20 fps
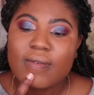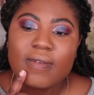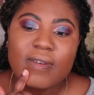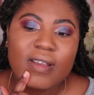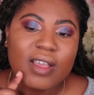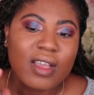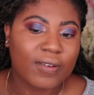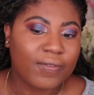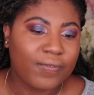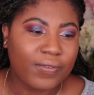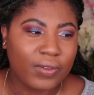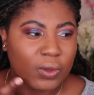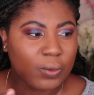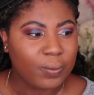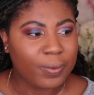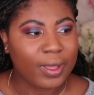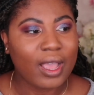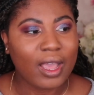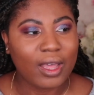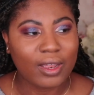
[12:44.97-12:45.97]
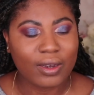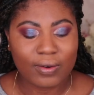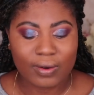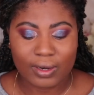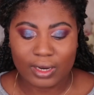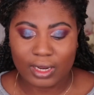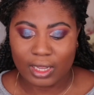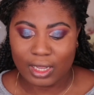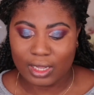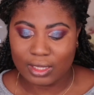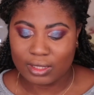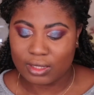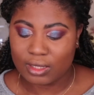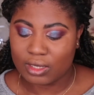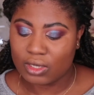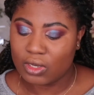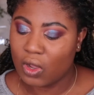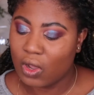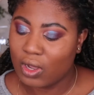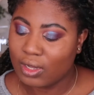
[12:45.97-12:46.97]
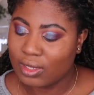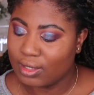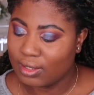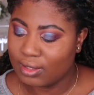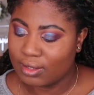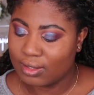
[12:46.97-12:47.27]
I feel powdery. It's not